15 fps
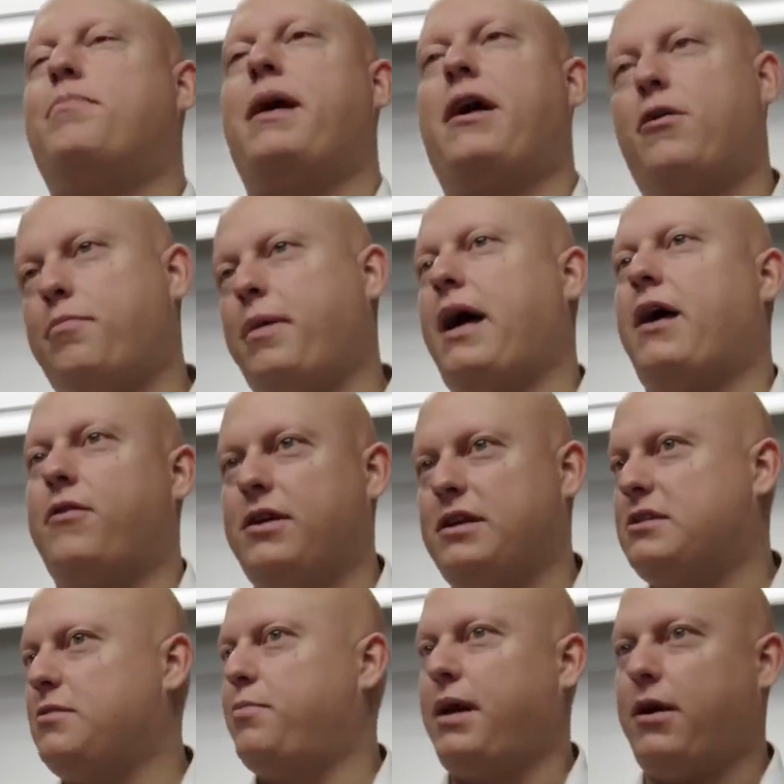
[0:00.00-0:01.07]
better
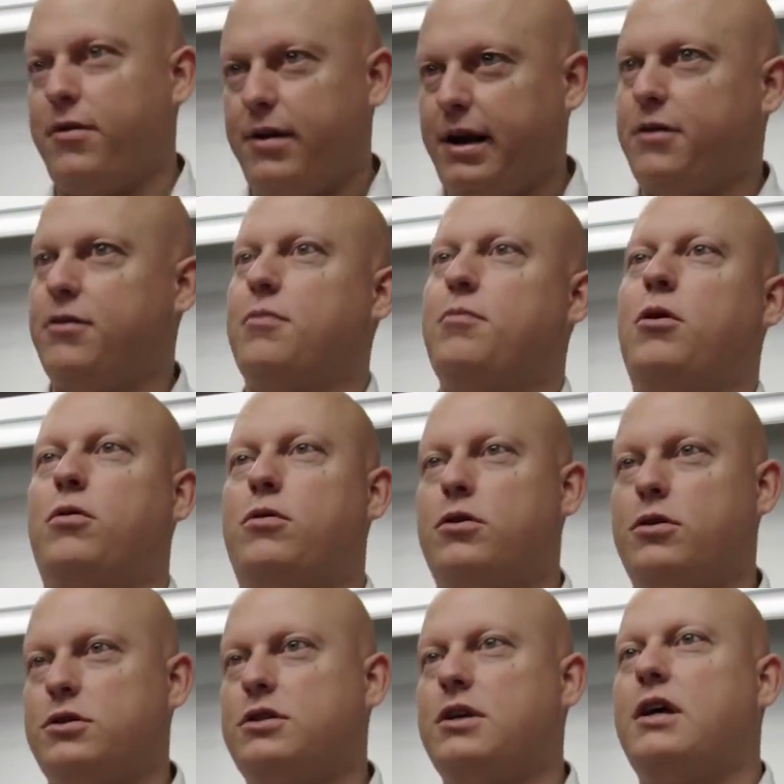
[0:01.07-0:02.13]
batteries and better electric
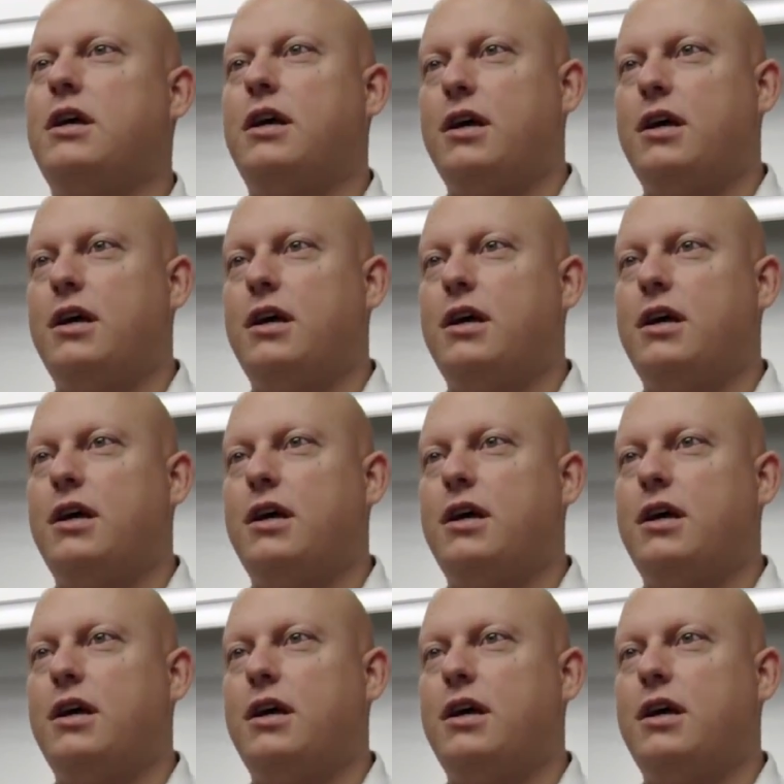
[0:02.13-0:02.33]
motors